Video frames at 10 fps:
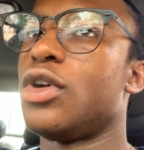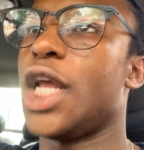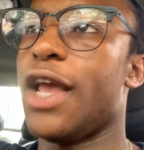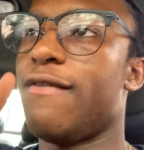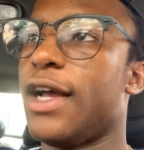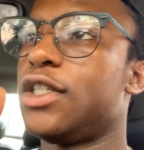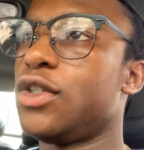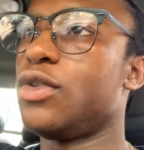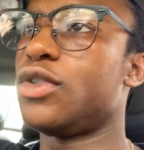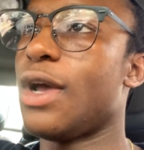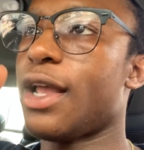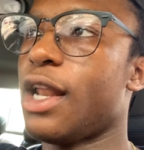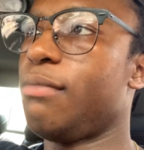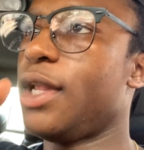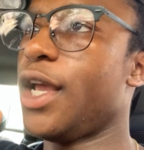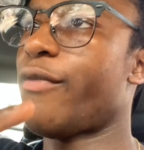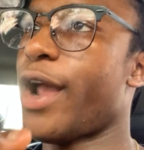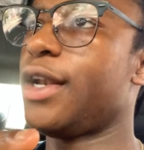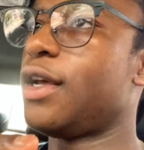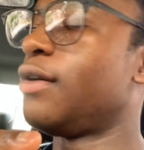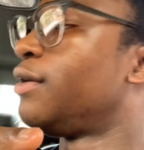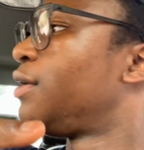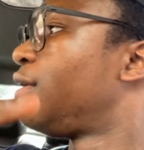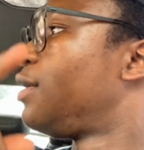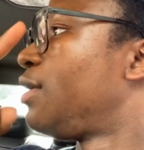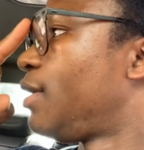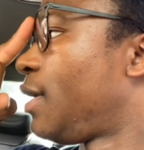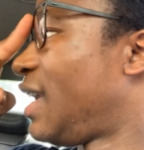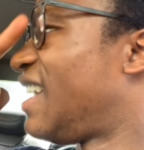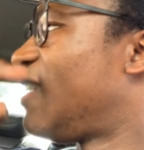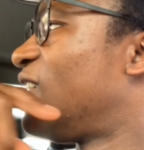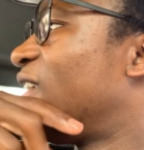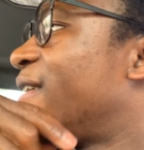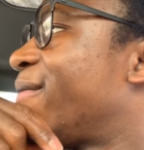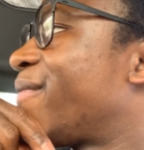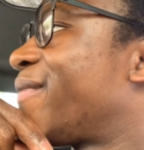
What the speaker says: I gotta play it right though, and